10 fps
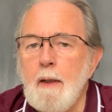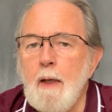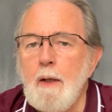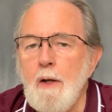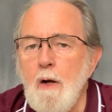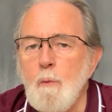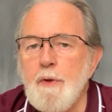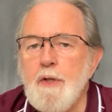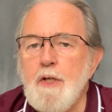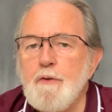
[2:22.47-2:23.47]
Along with
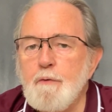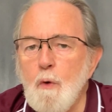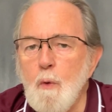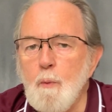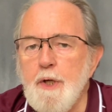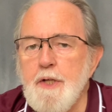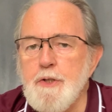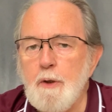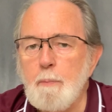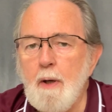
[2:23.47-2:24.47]
these four
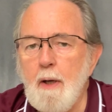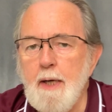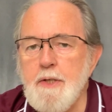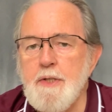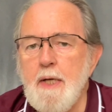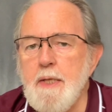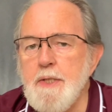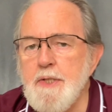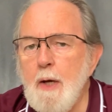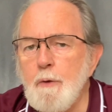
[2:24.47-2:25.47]
regional parks,
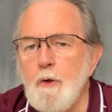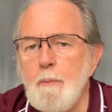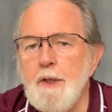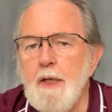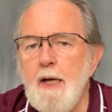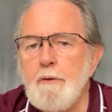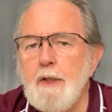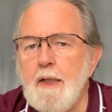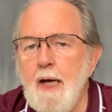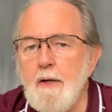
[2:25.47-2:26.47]
South Dublin County
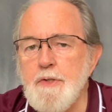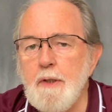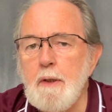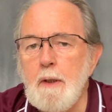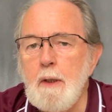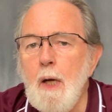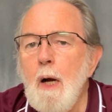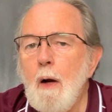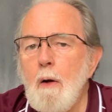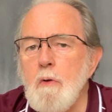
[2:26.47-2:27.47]
Council
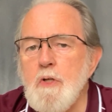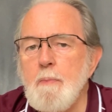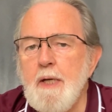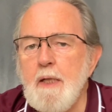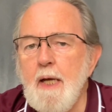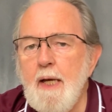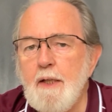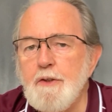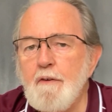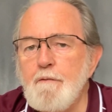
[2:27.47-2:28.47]
also
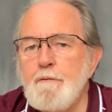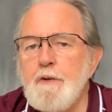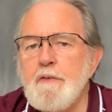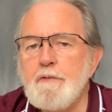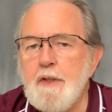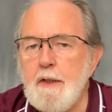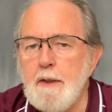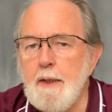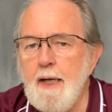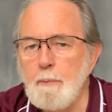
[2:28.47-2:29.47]
maintains 50
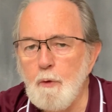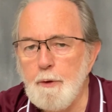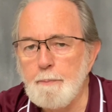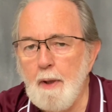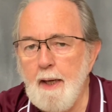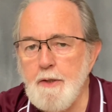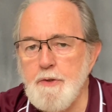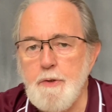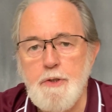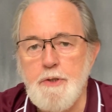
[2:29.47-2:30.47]
neighbourhood parks
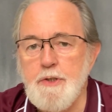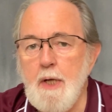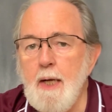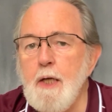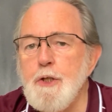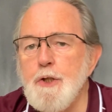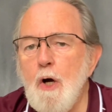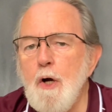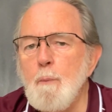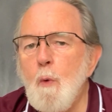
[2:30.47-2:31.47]
such as
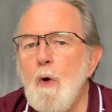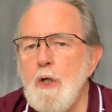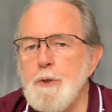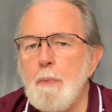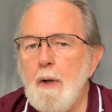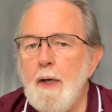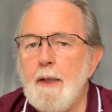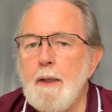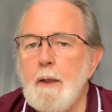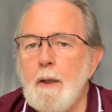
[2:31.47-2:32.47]
Sean Walsh
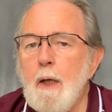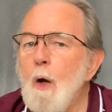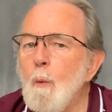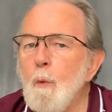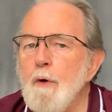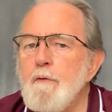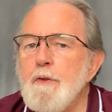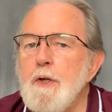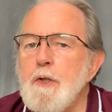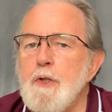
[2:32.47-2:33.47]
Park, one of
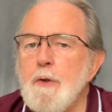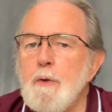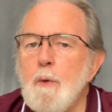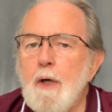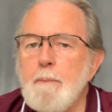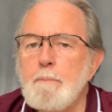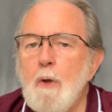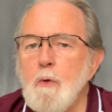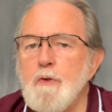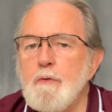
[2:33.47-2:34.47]
the two I'm
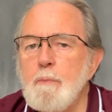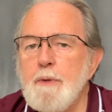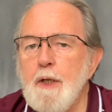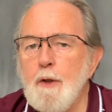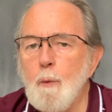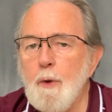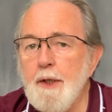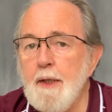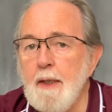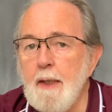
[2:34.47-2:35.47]
most familiar with